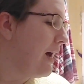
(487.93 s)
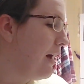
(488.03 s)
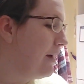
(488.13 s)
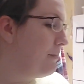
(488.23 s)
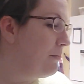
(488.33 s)

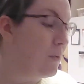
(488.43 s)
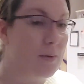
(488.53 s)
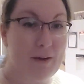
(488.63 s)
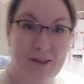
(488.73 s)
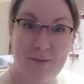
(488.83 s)
but
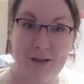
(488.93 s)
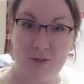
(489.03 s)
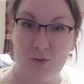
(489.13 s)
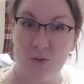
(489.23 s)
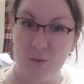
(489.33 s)
we make the
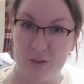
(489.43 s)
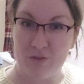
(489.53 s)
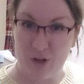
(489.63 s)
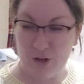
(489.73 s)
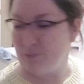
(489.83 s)
best with what
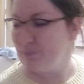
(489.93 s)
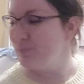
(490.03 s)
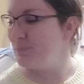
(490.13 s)
we've got.